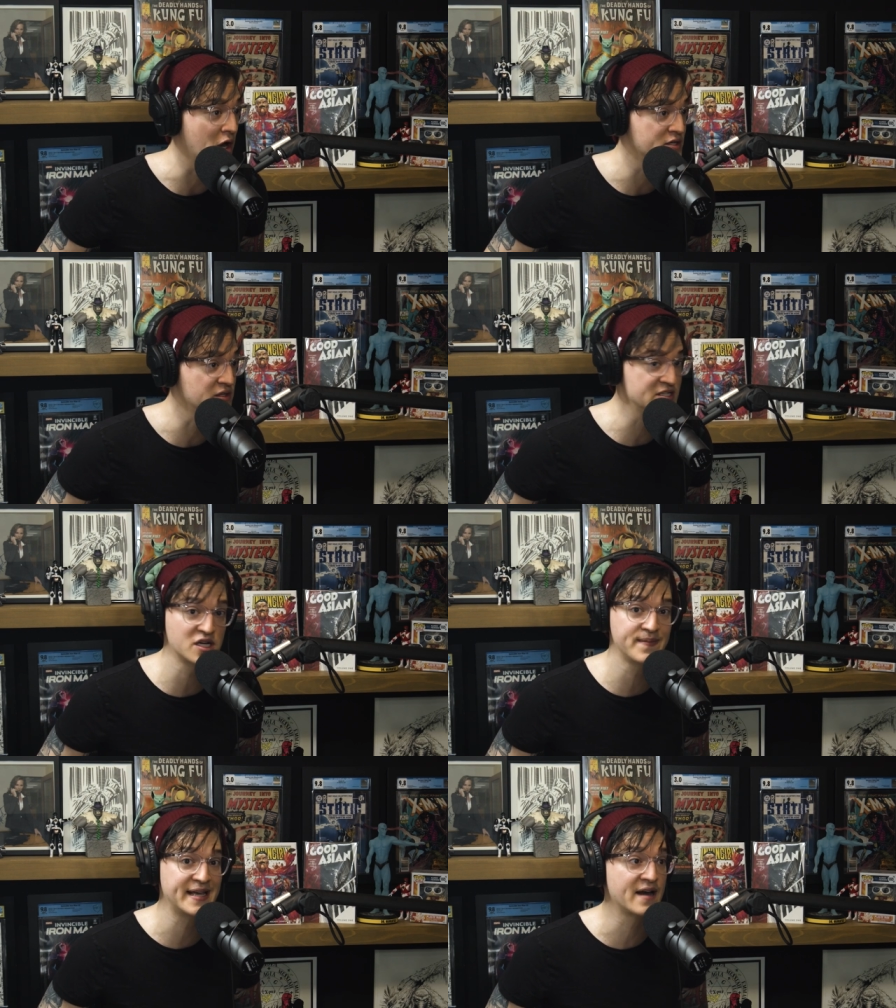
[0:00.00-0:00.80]
So these are going to
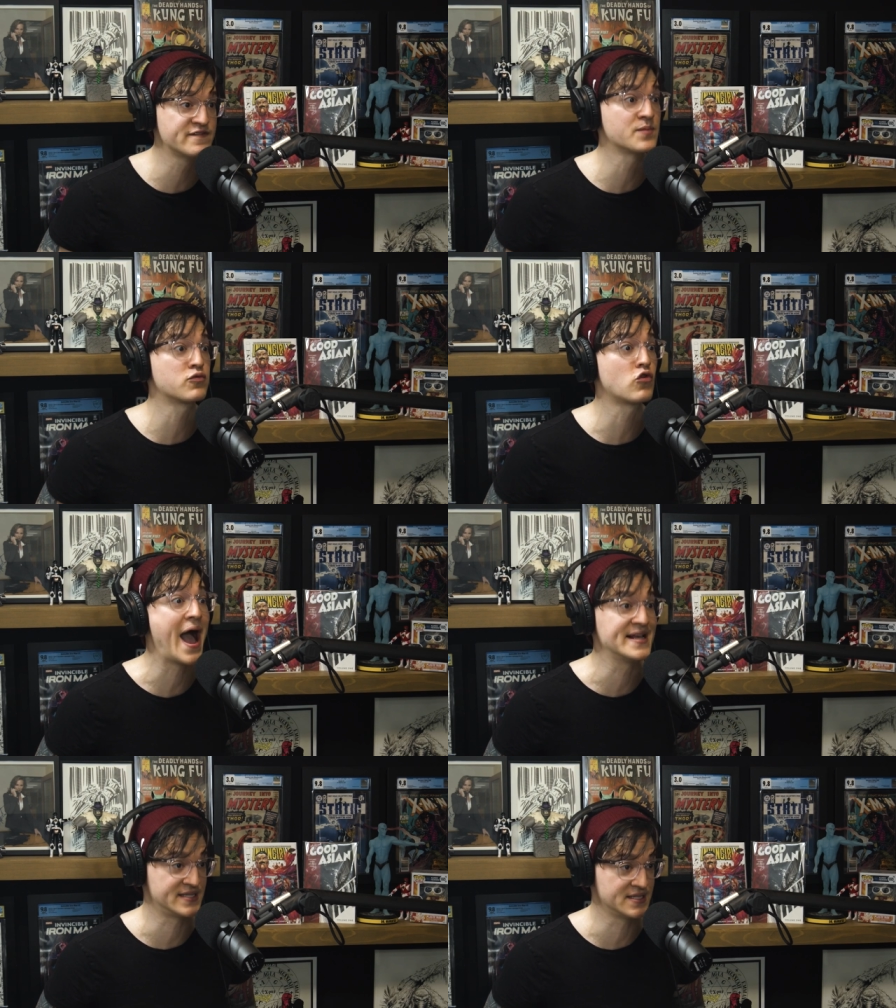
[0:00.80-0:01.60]
be kind of
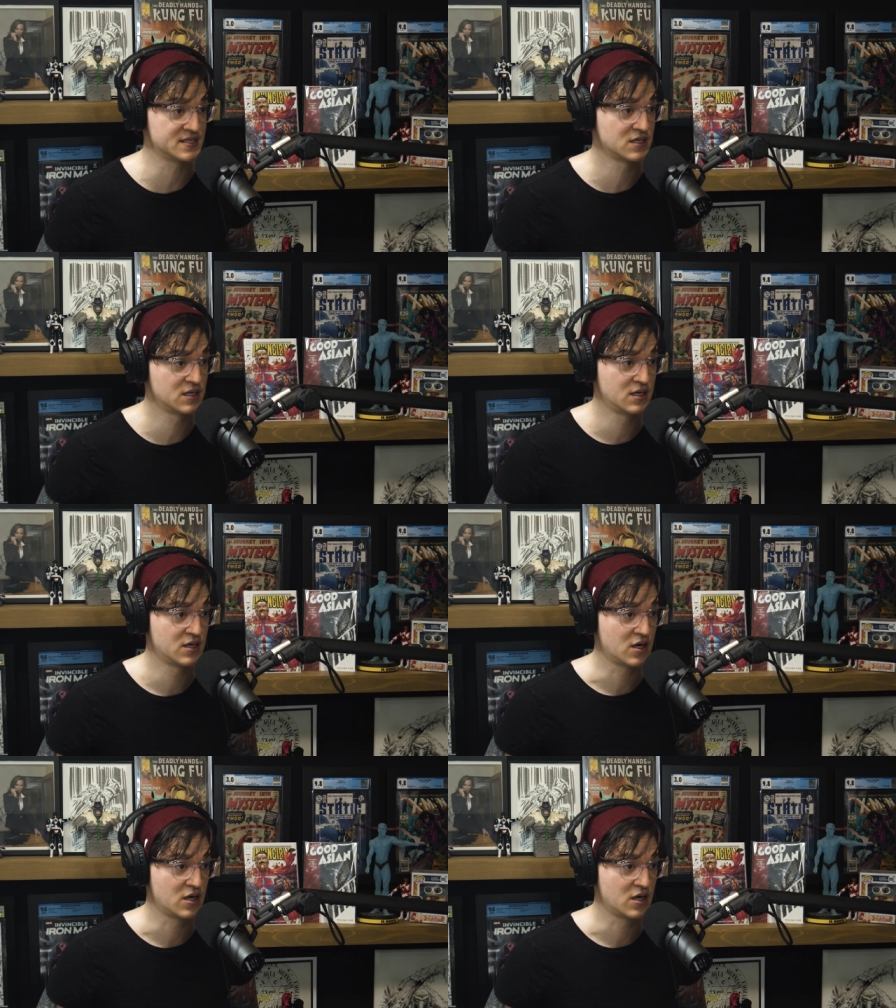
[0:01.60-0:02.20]
surprises. All